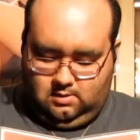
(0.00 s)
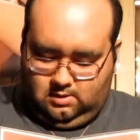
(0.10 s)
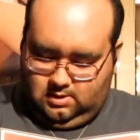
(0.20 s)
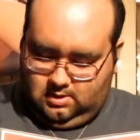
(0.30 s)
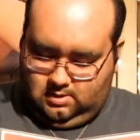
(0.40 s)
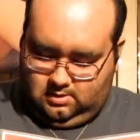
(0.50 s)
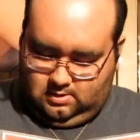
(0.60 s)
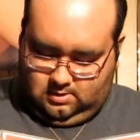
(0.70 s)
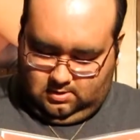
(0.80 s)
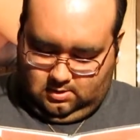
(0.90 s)
And then
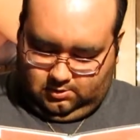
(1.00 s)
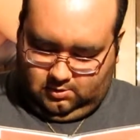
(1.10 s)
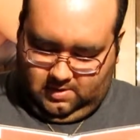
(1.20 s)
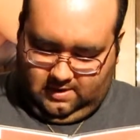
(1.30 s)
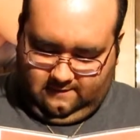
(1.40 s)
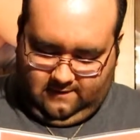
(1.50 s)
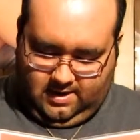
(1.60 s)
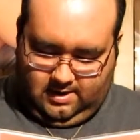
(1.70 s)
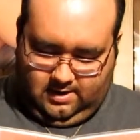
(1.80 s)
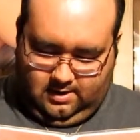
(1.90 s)
Ultraman
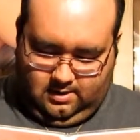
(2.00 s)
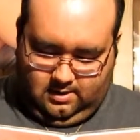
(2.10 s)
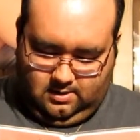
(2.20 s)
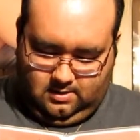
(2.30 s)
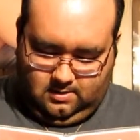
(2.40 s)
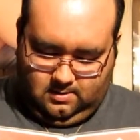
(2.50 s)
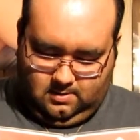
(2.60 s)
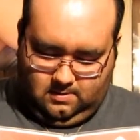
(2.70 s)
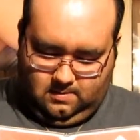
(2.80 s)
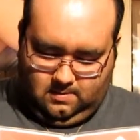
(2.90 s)
fighting
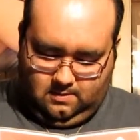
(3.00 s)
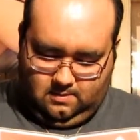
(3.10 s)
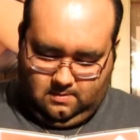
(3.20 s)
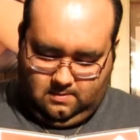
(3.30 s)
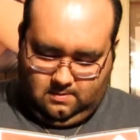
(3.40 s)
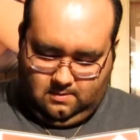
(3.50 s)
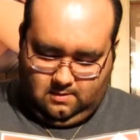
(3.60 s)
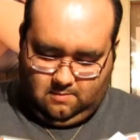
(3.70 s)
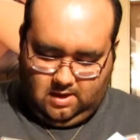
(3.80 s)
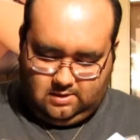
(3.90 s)

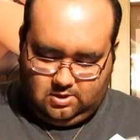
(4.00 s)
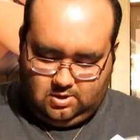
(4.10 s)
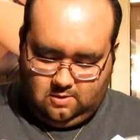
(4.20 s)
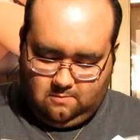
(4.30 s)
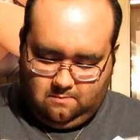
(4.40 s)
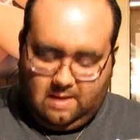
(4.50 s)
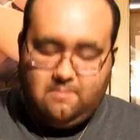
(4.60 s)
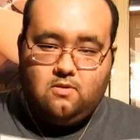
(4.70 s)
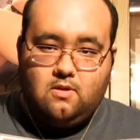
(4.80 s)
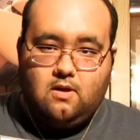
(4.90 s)
the monster
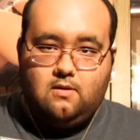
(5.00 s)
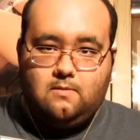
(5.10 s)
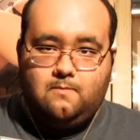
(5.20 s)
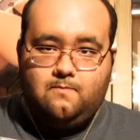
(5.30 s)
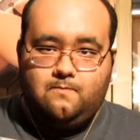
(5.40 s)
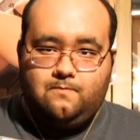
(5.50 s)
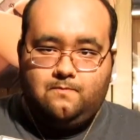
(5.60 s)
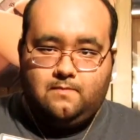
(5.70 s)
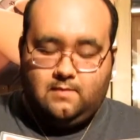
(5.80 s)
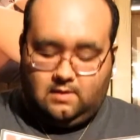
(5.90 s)
Bemular,
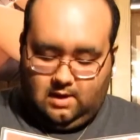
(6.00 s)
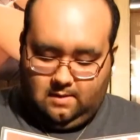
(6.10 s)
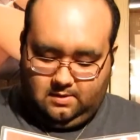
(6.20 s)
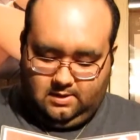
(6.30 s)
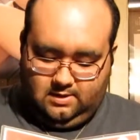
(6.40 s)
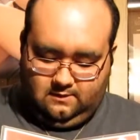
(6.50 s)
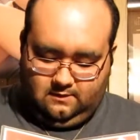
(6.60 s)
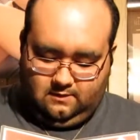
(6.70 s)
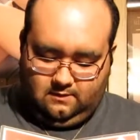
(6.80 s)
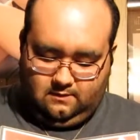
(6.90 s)
I
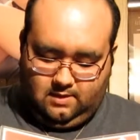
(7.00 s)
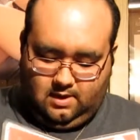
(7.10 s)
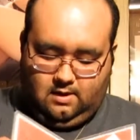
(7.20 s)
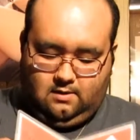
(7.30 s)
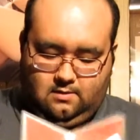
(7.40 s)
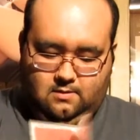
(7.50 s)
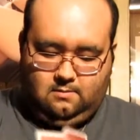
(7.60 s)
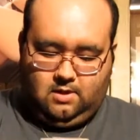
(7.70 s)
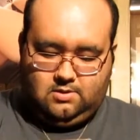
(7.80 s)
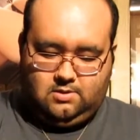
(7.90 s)
believe. Yeah, the
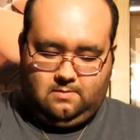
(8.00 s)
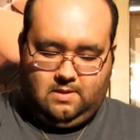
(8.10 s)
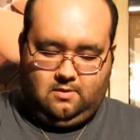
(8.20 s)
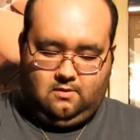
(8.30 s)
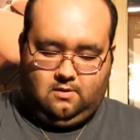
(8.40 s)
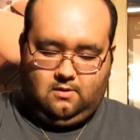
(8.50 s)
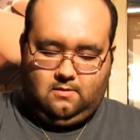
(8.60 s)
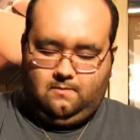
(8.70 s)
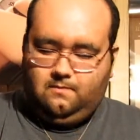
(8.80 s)
monster Bemular.